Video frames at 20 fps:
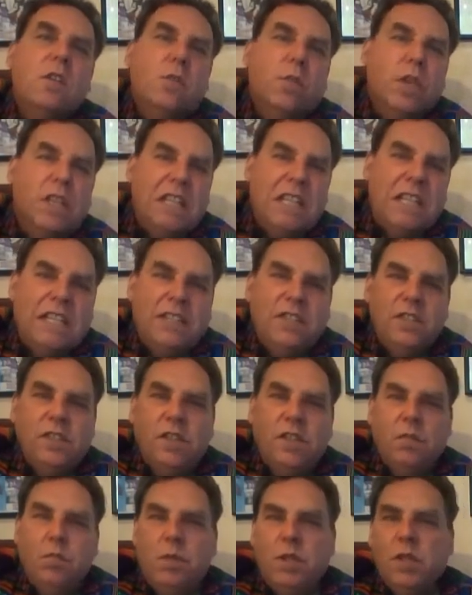
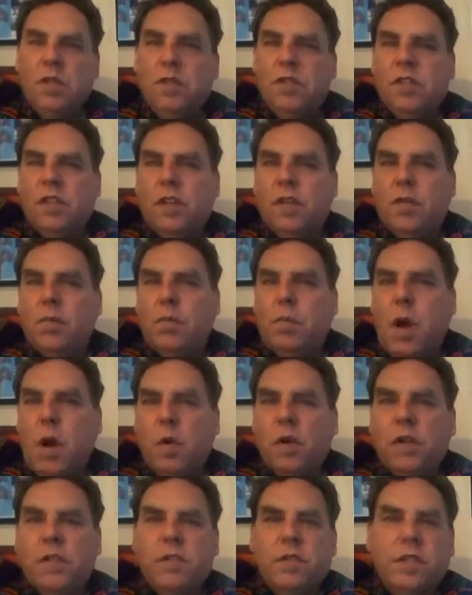religion, music,
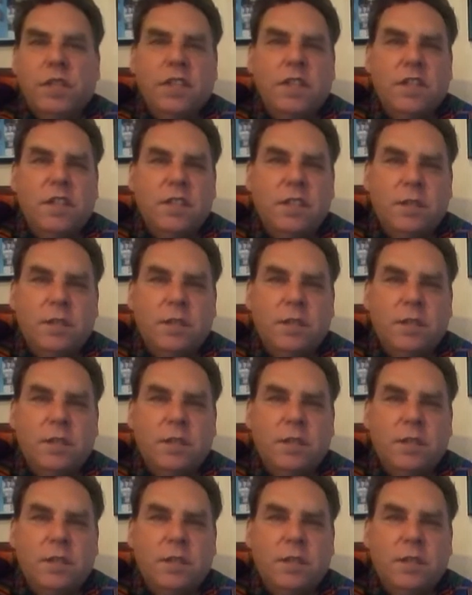poetry,